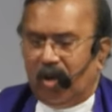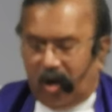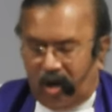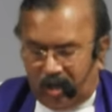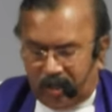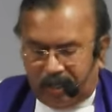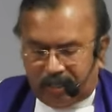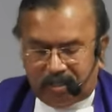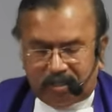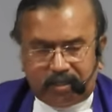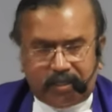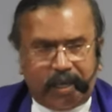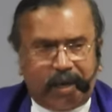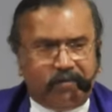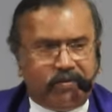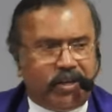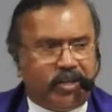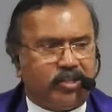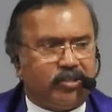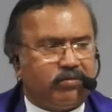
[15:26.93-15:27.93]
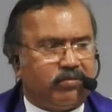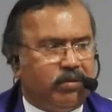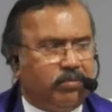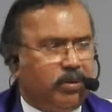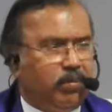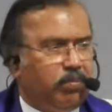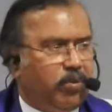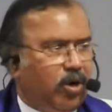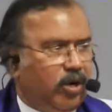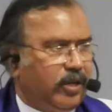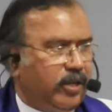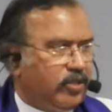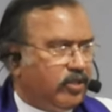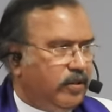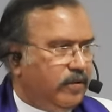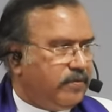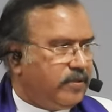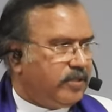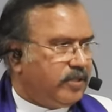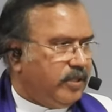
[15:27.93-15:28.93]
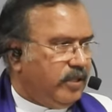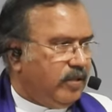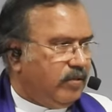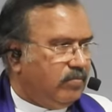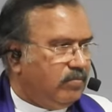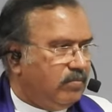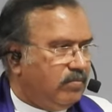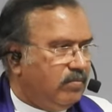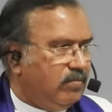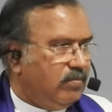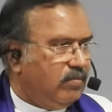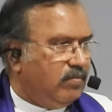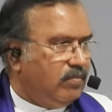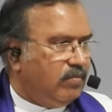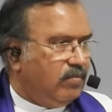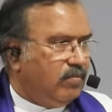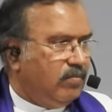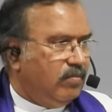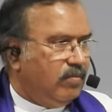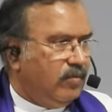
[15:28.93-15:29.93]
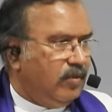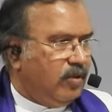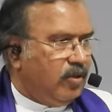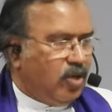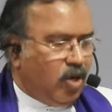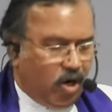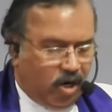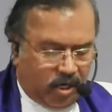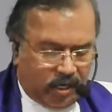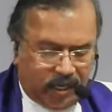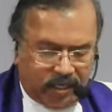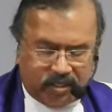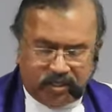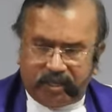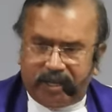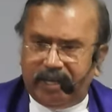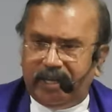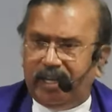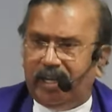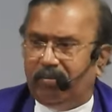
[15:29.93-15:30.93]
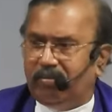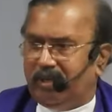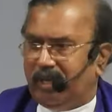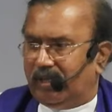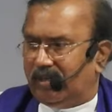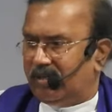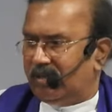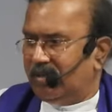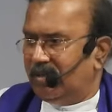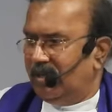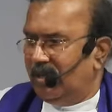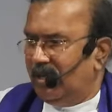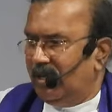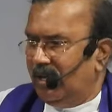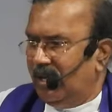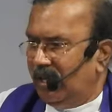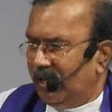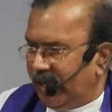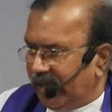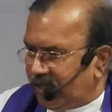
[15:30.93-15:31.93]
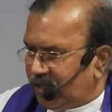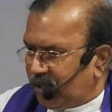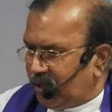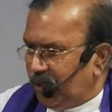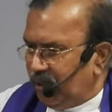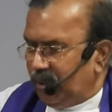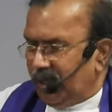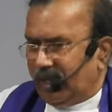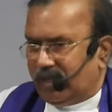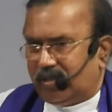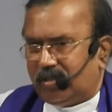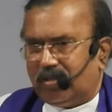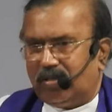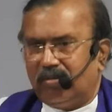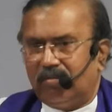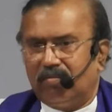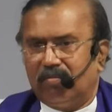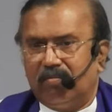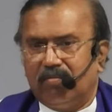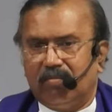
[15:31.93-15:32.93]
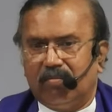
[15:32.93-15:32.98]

God has saved us from the bondage of sin. God has redeemed us, rescued us.